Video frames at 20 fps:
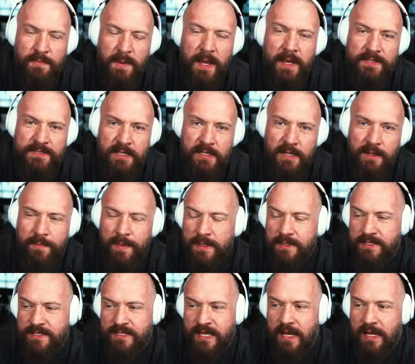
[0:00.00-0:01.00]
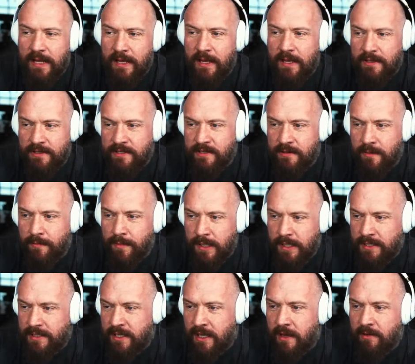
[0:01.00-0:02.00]
basically been selling it to the
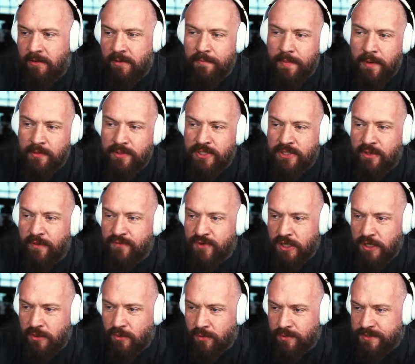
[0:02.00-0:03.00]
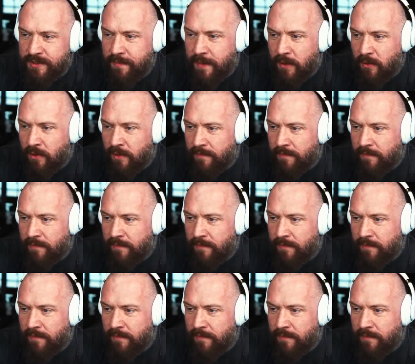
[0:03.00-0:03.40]
media about stuff she knows about